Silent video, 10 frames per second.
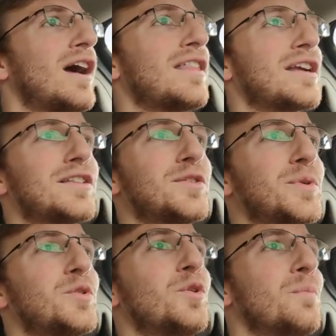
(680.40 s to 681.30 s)
I think it's
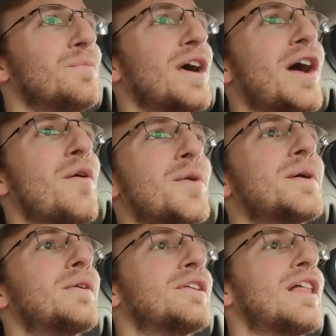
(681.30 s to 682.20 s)
super cool, and I want to
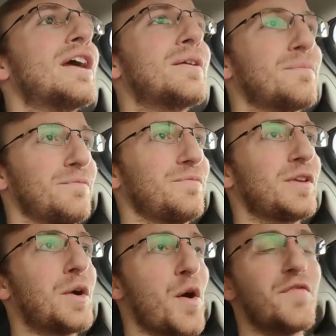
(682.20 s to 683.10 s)
be able to like
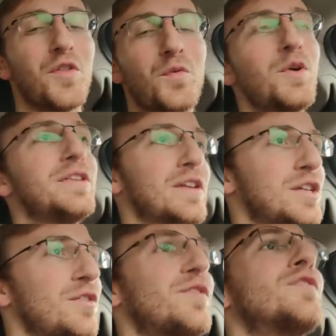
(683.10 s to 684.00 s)
go off into the woods and
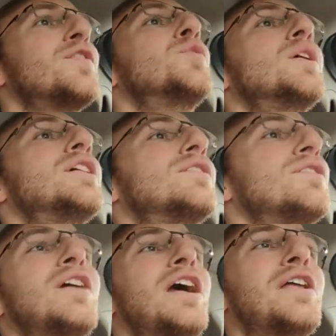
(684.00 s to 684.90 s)
chill for a few
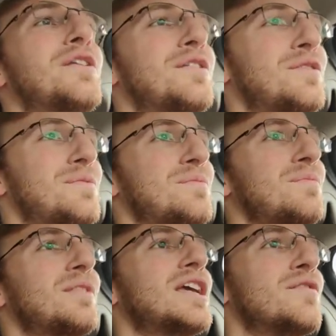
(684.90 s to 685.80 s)
weeks and
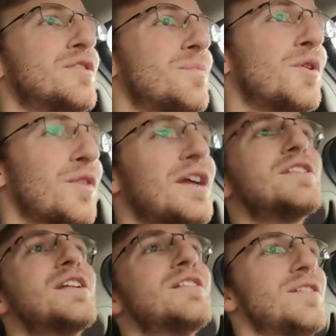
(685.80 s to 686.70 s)
leave with more
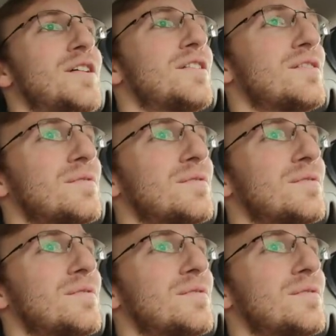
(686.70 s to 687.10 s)
range than I started.